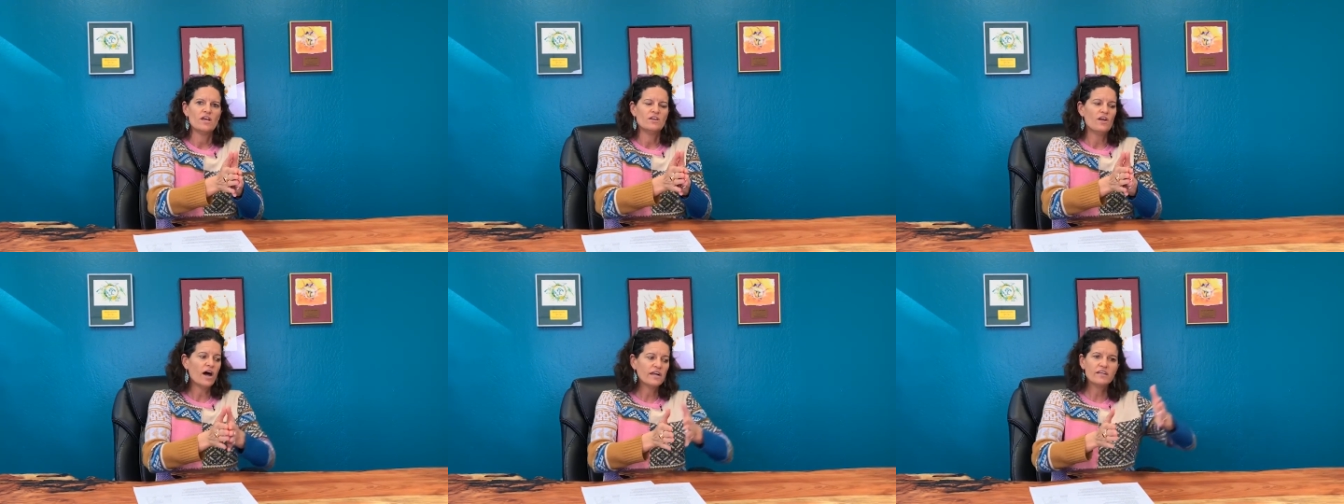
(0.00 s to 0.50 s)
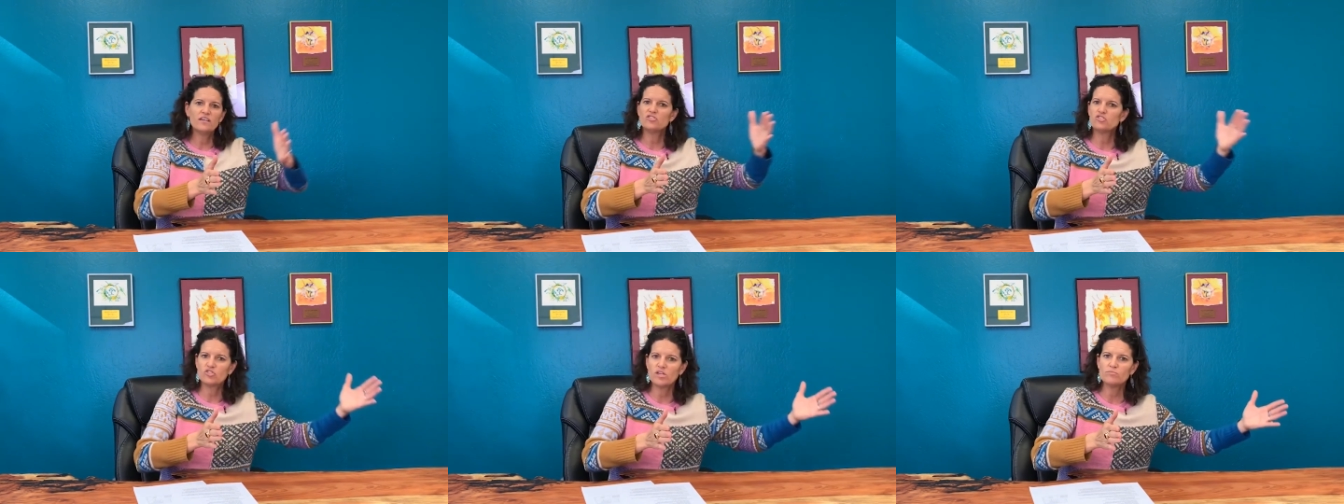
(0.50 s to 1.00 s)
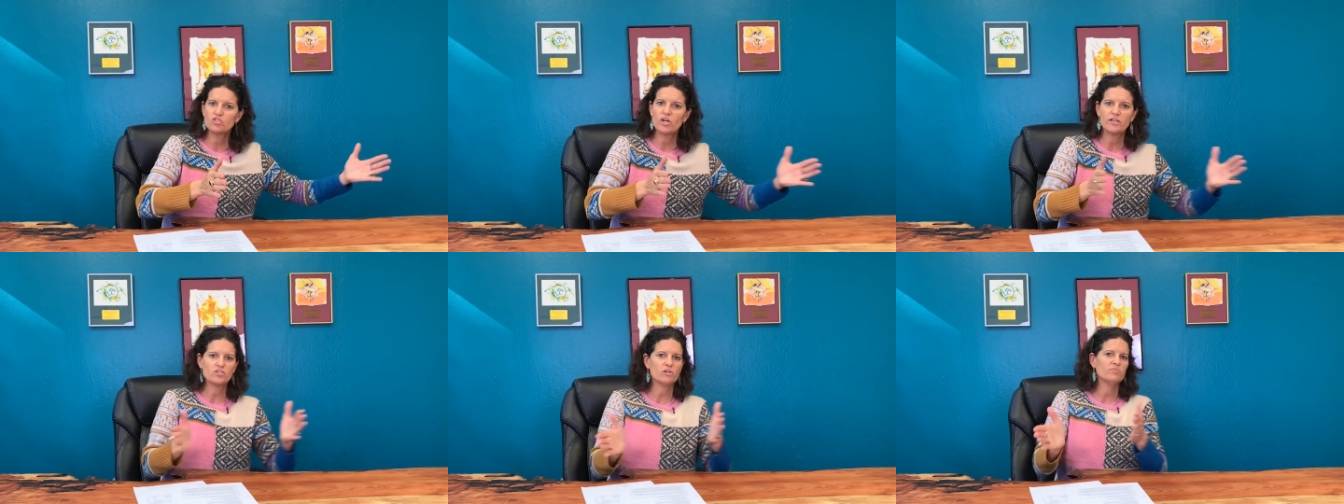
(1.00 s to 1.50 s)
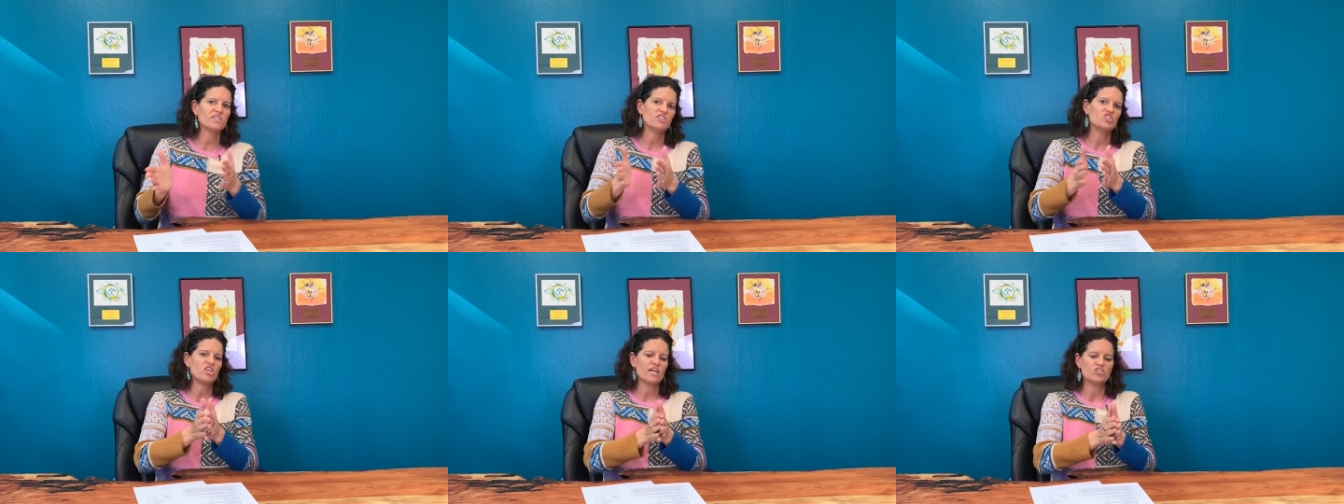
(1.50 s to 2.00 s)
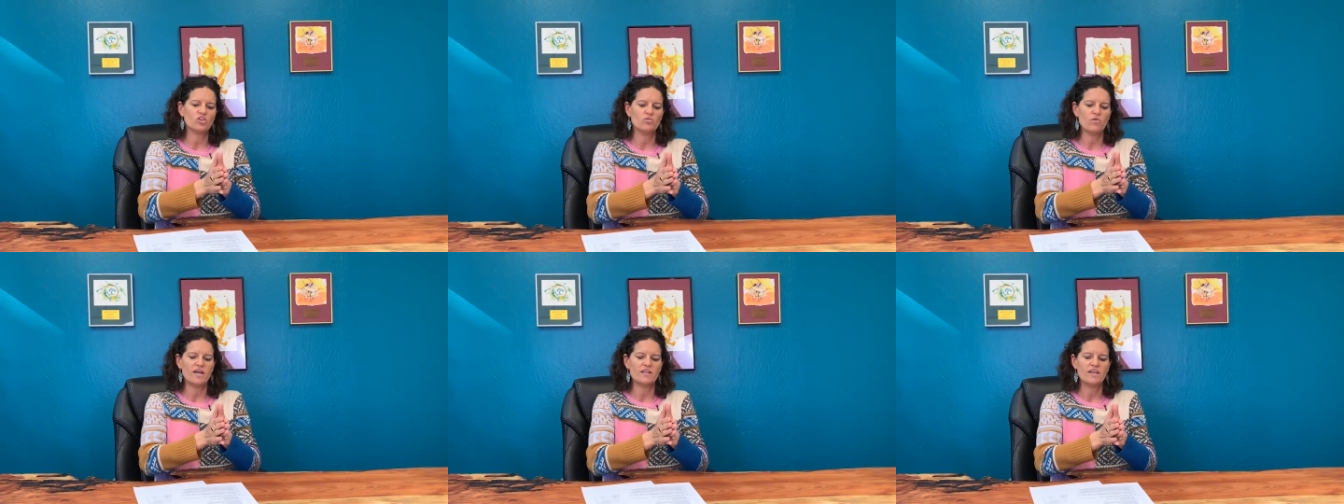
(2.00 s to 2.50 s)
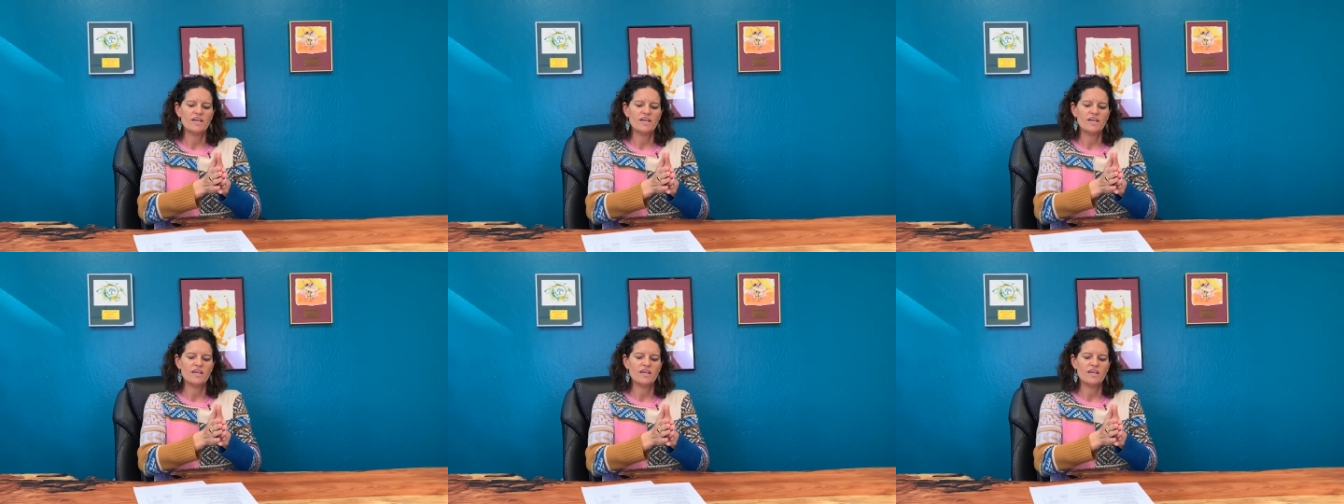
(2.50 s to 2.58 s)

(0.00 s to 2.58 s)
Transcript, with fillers: not an extreme stressor, but a gentle one